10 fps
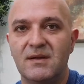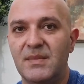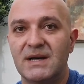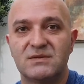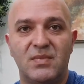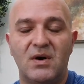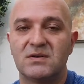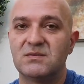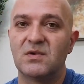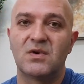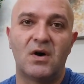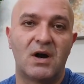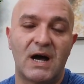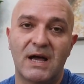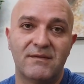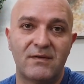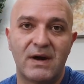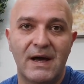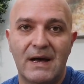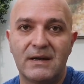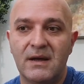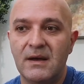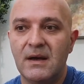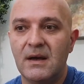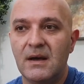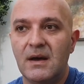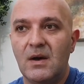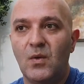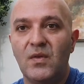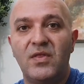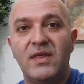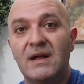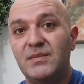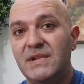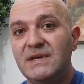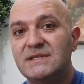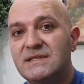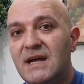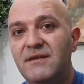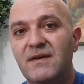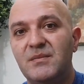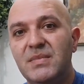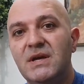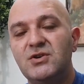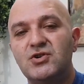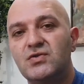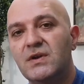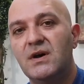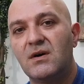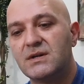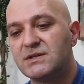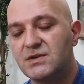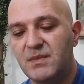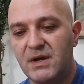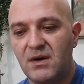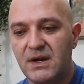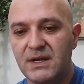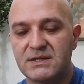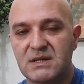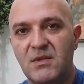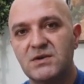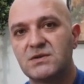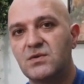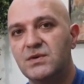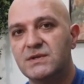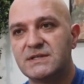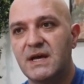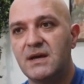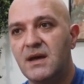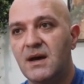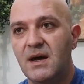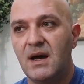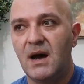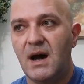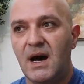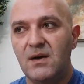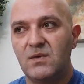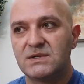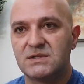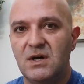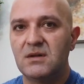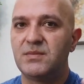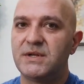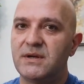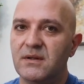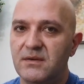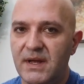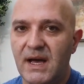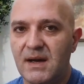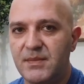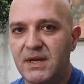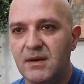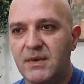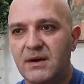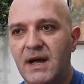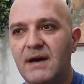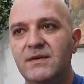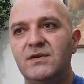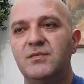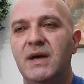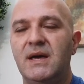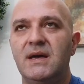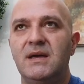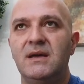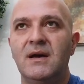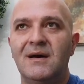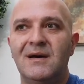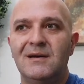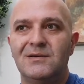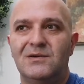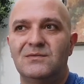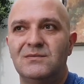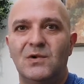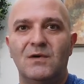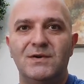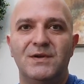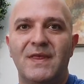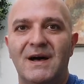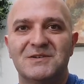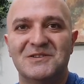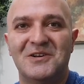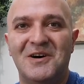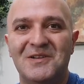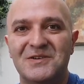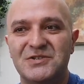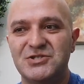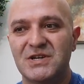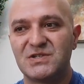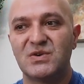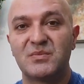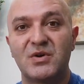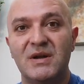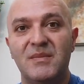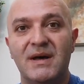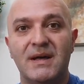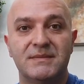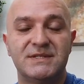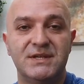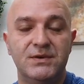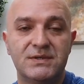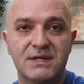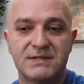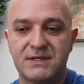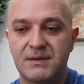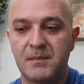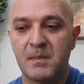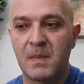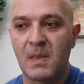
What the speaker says: the best possible car I've ever had. With that being said, if I'm being truly honest to my audience, I'm also going to say I was not particularly happy about having to pay, over $2,000 just to upgrade my MCU system,